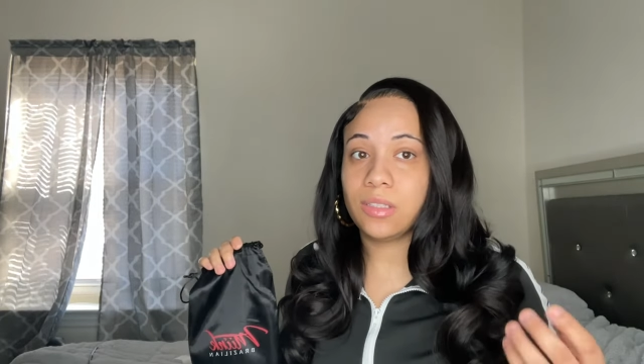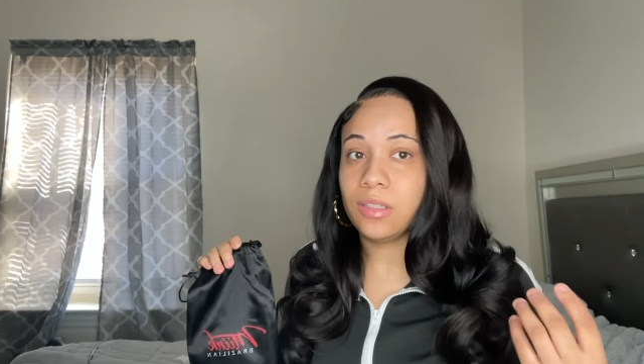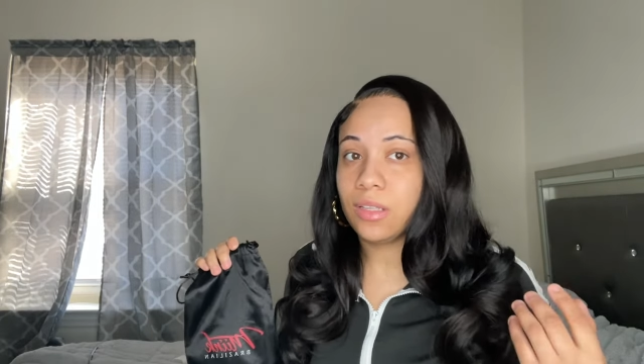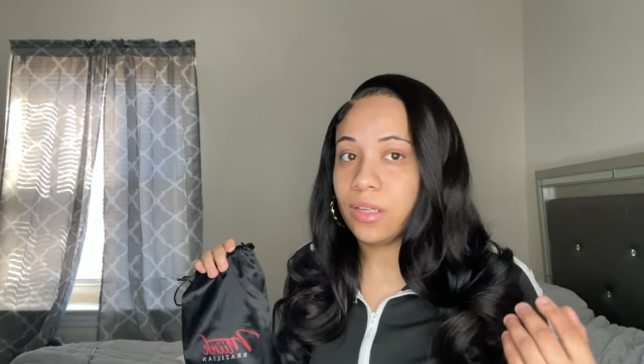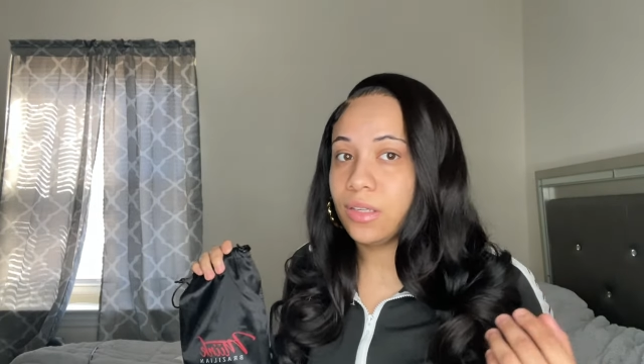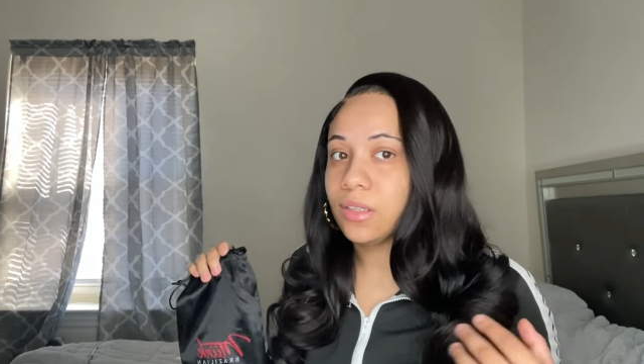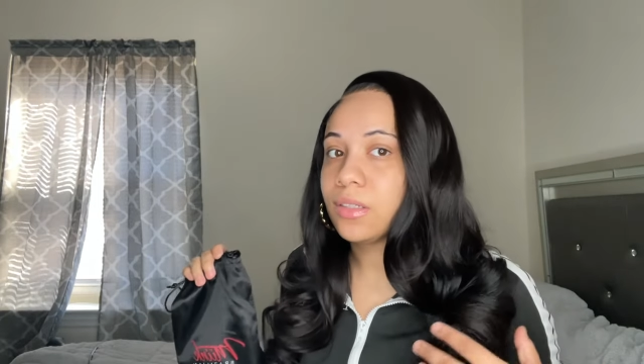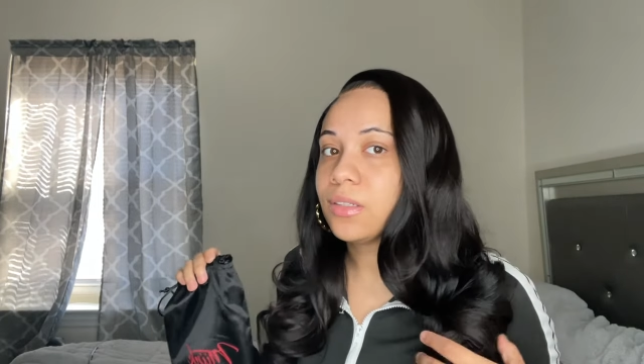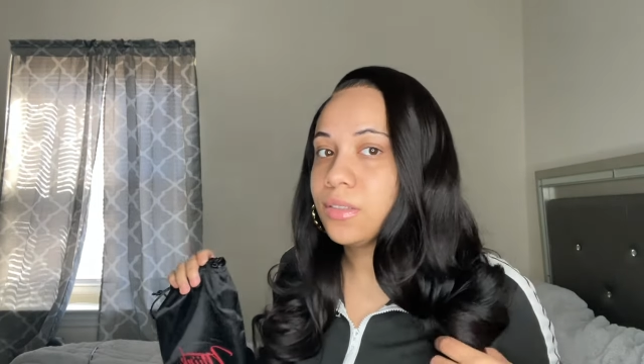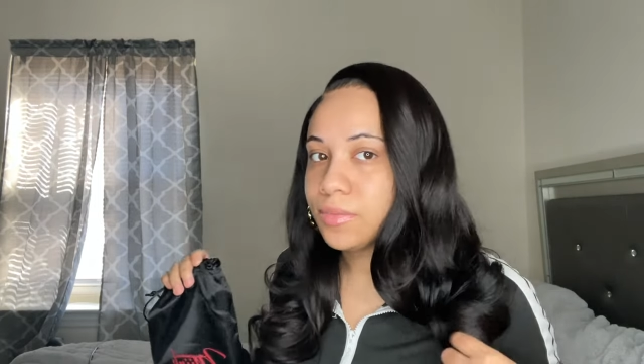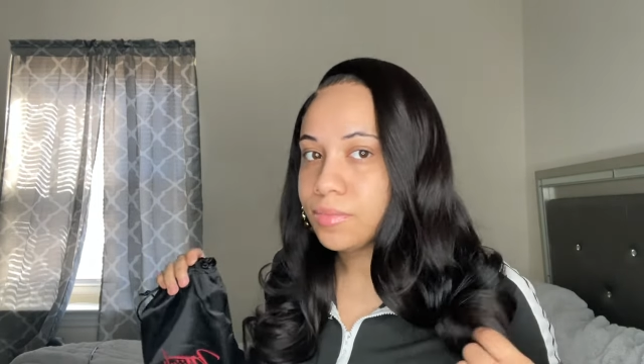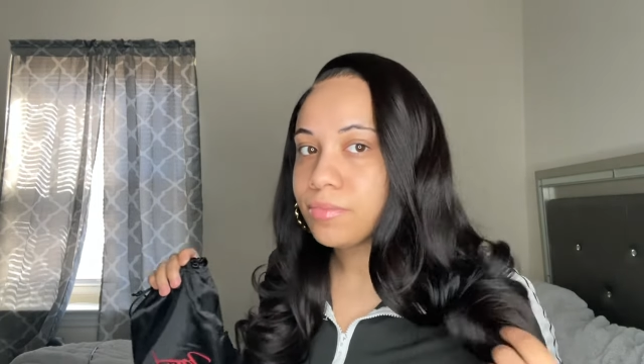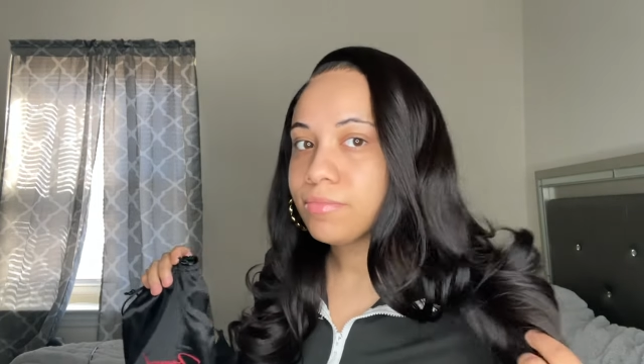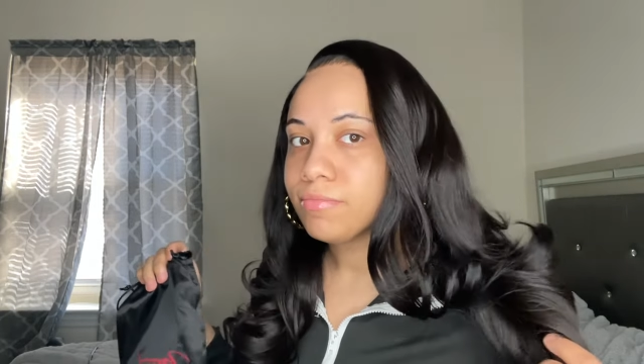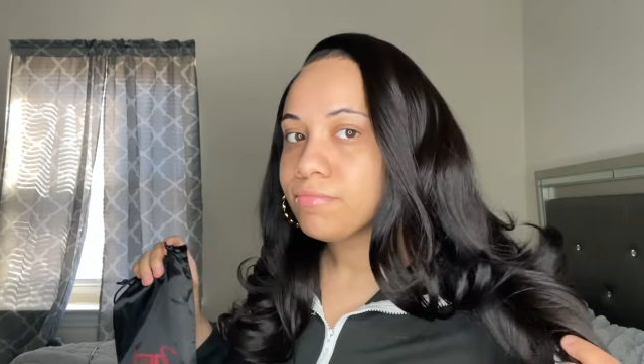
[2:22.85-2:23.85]
Like,
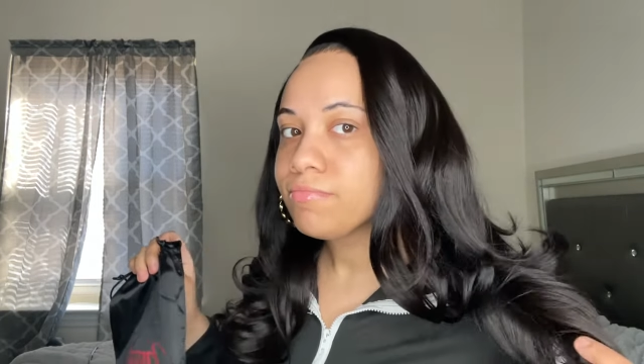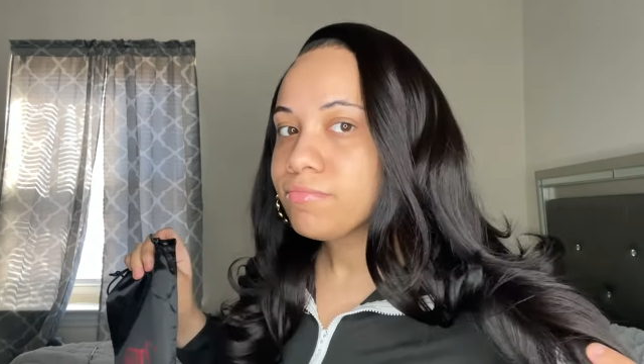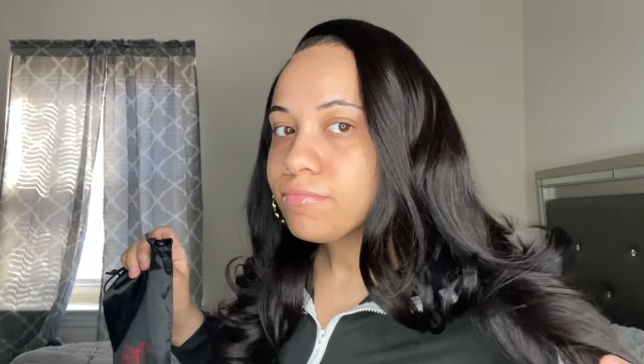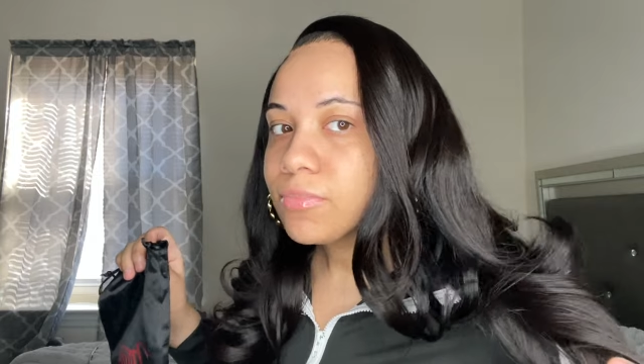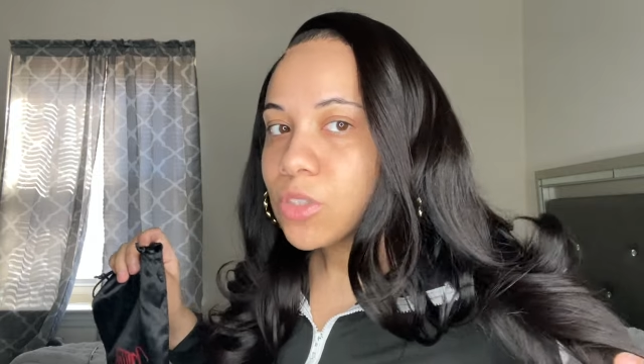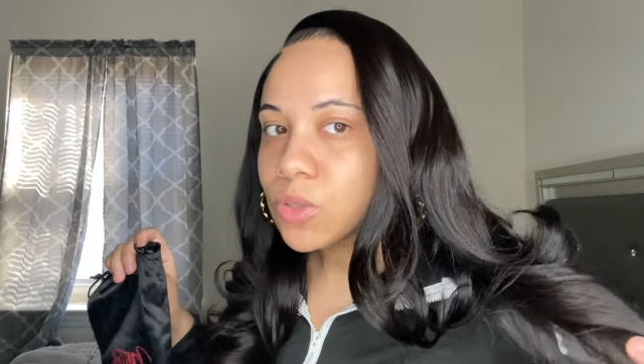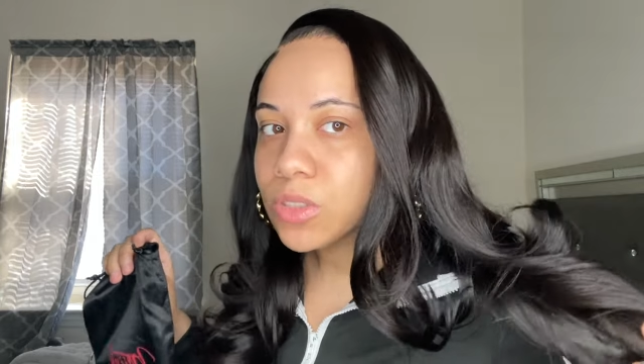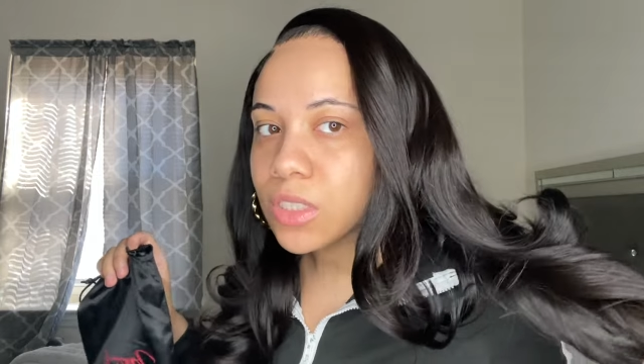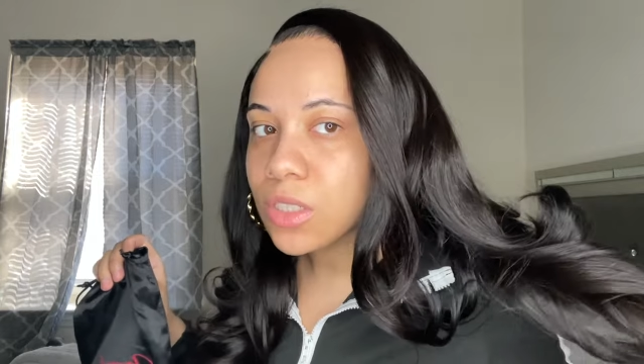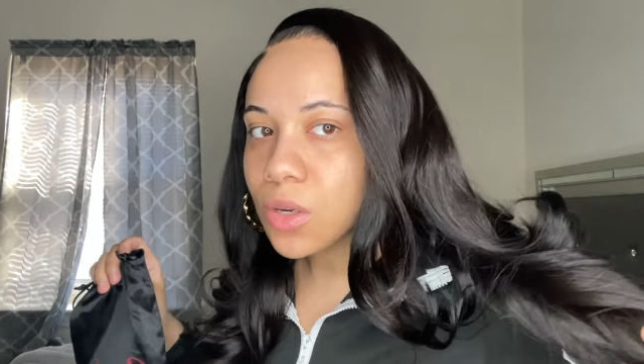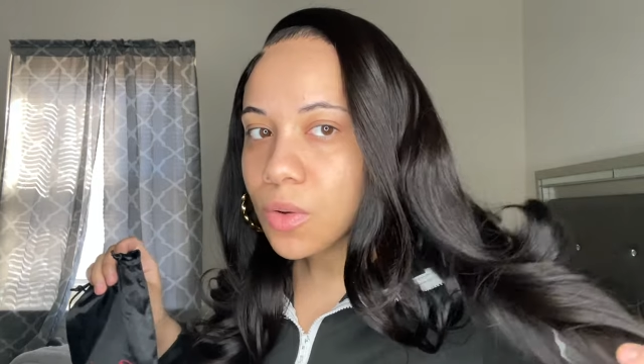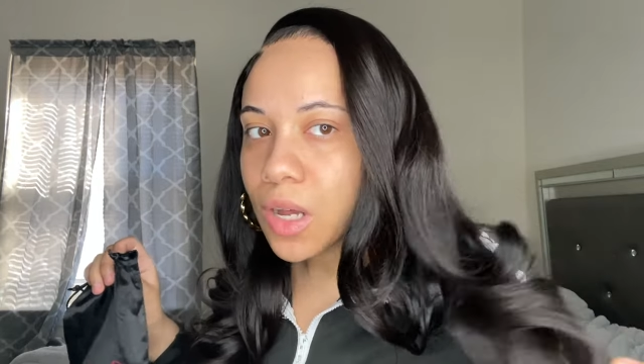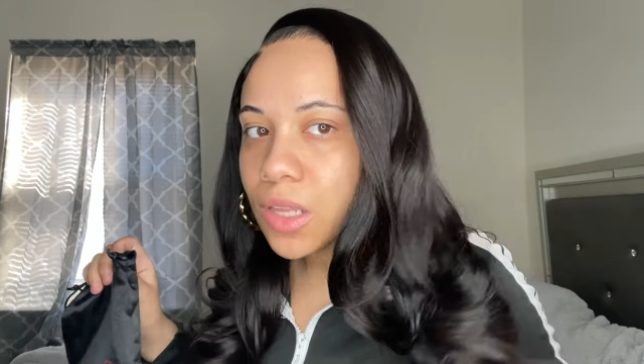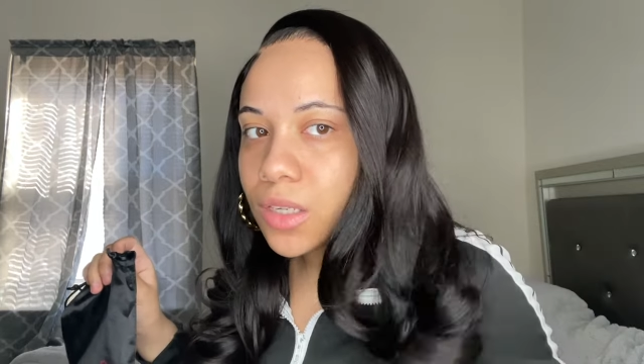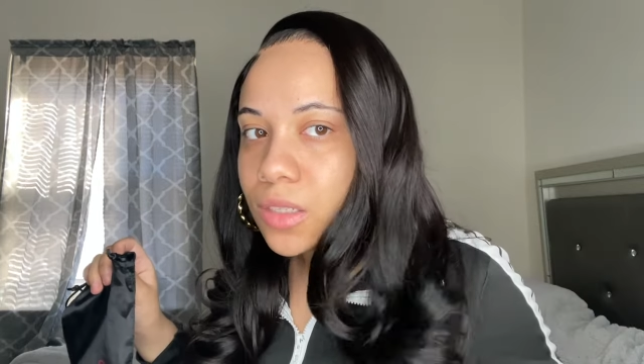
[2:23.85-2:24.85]
you see the
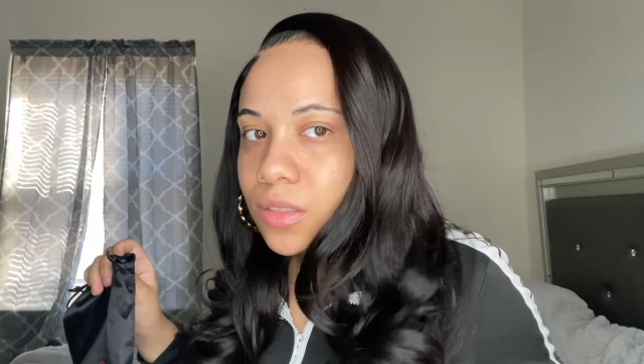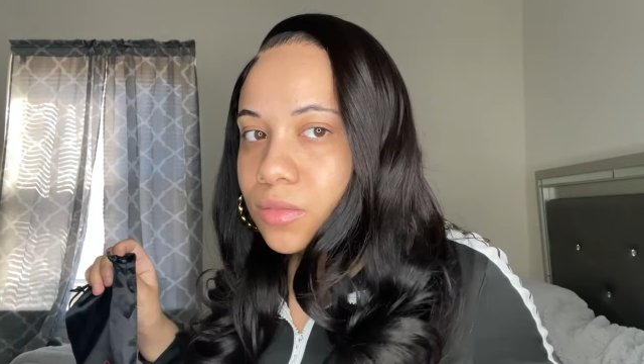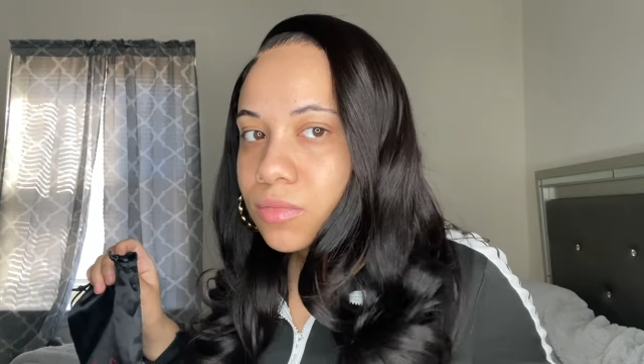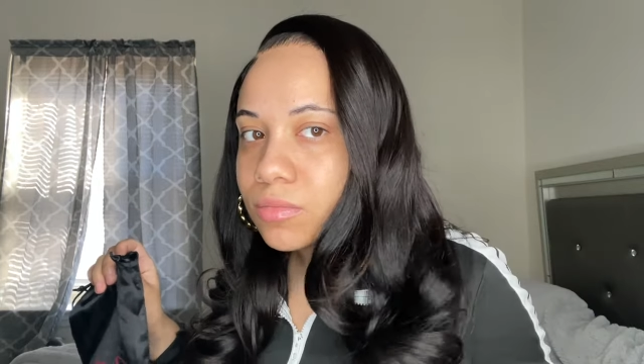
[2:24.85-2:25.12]
quality,